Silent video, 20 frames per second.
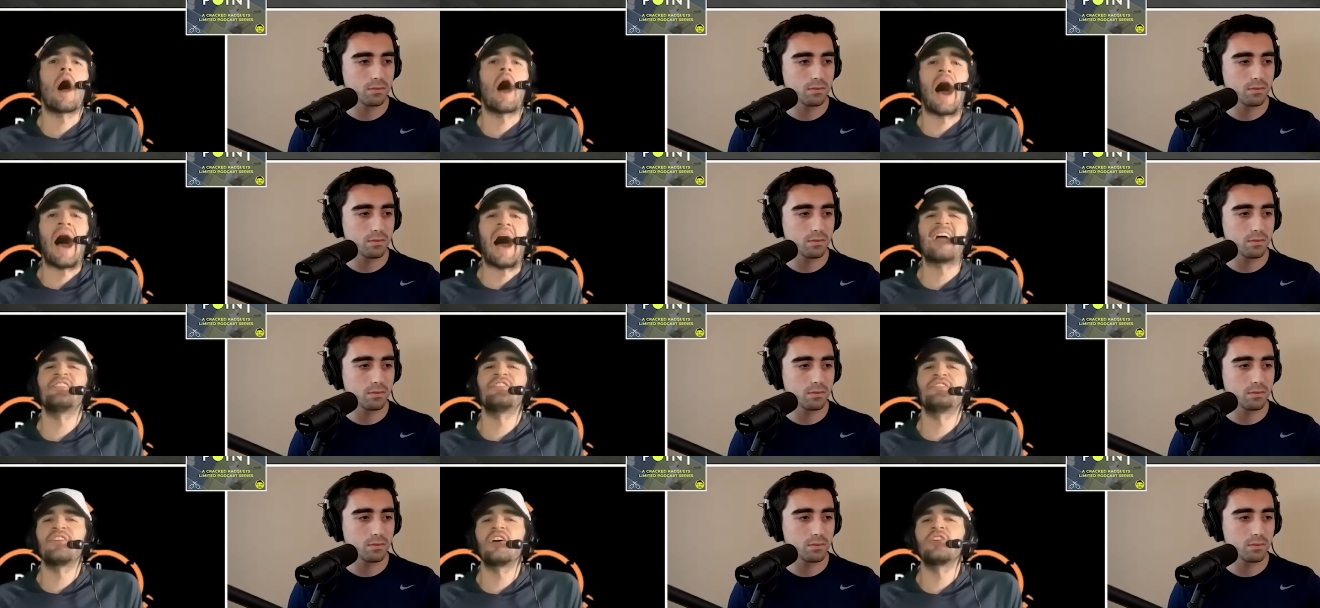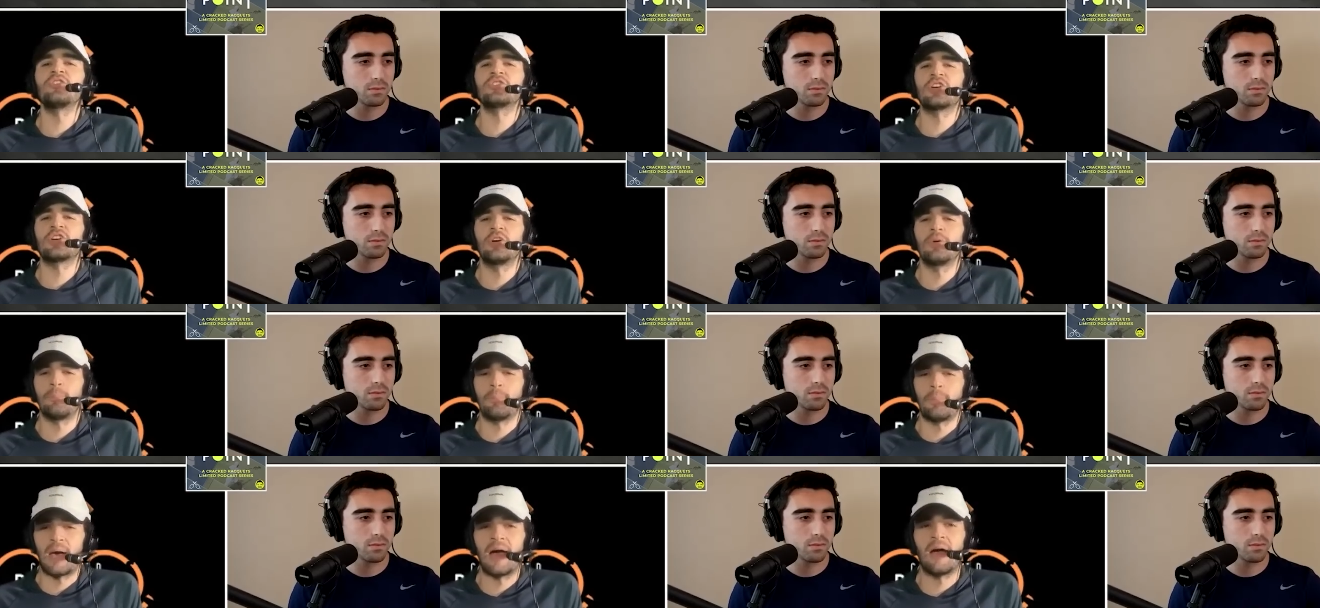Speaker 1: I felt
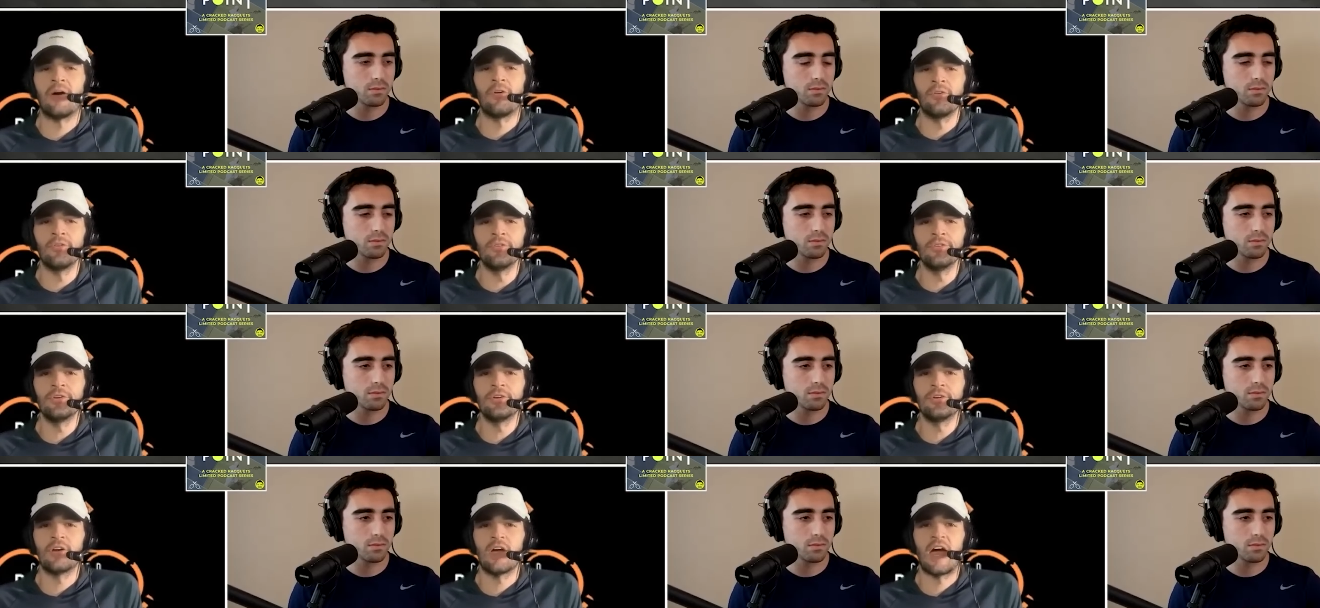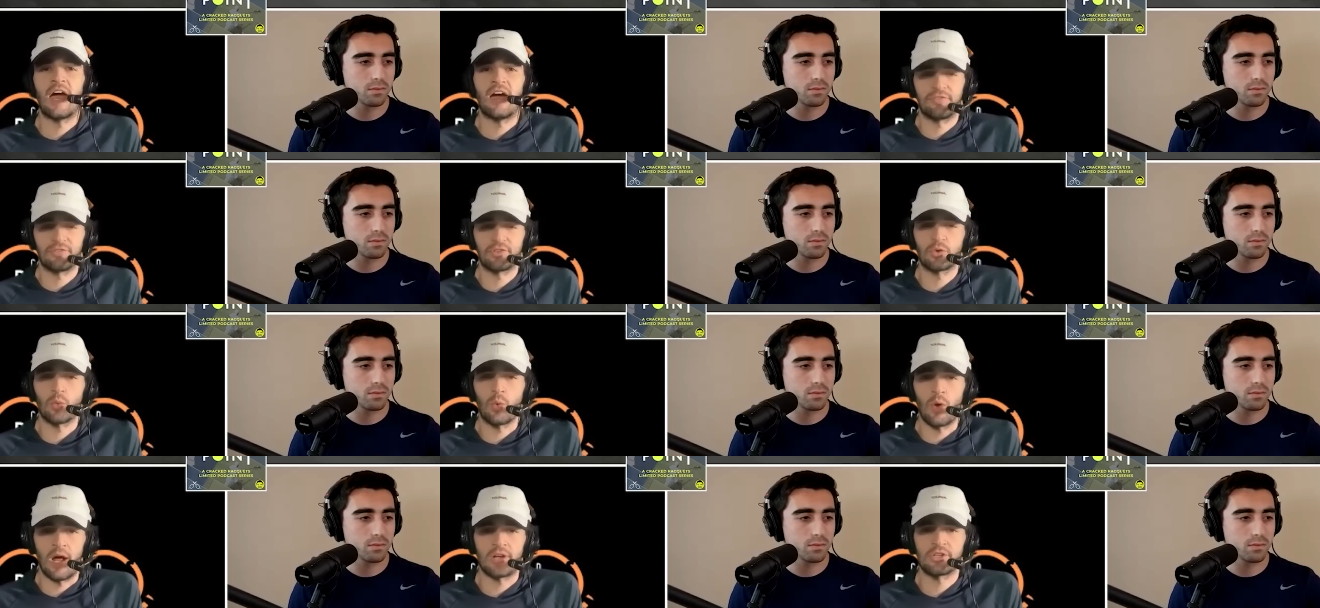compelled
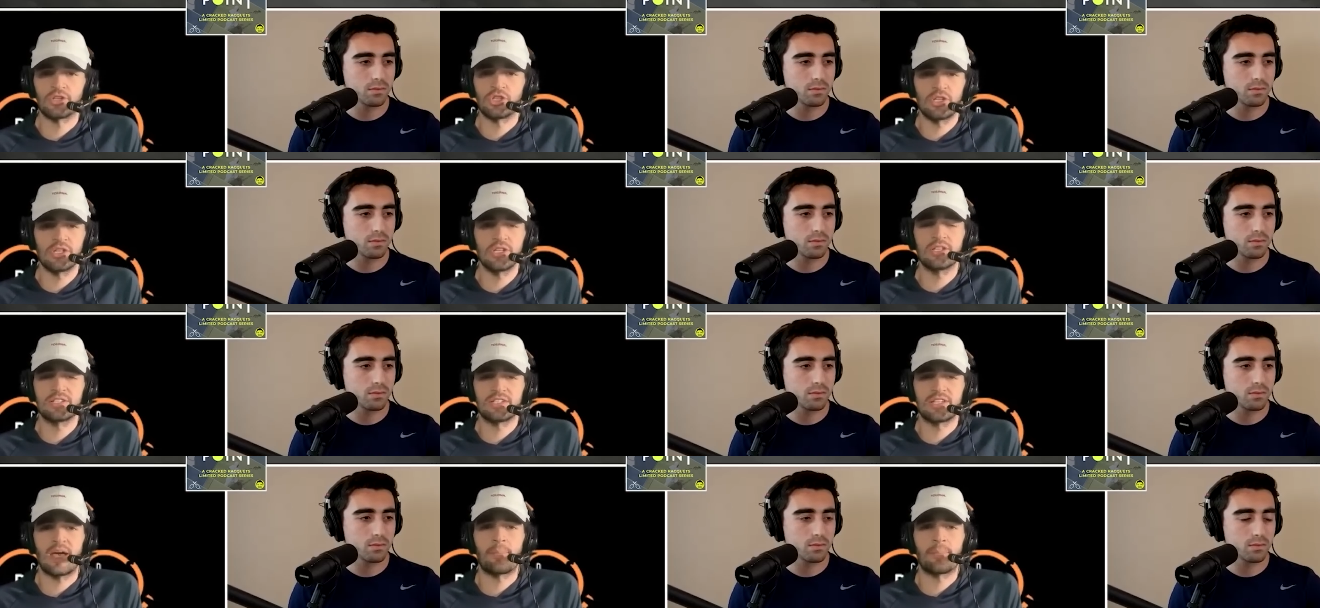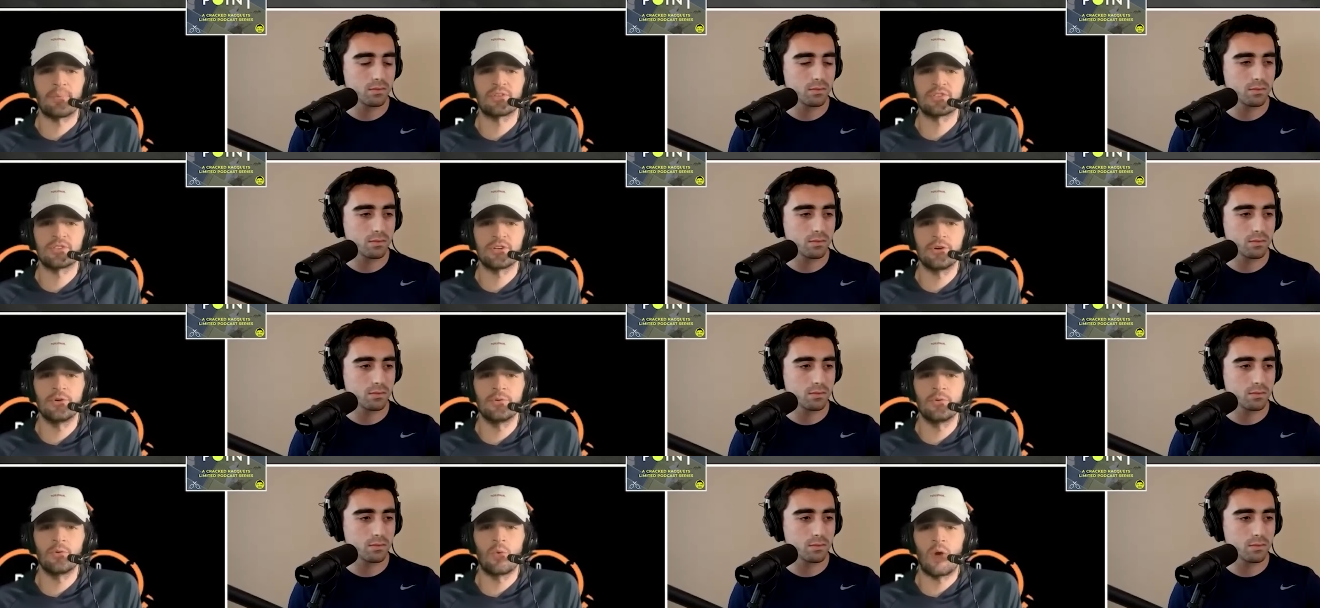after watching this
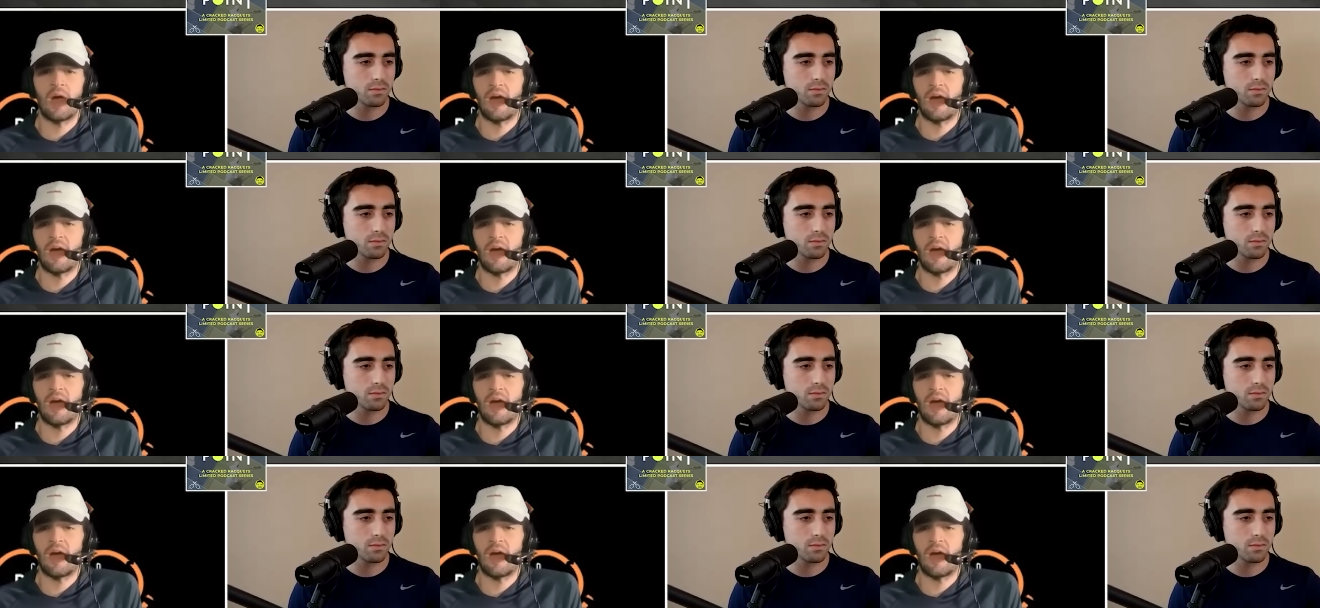episode,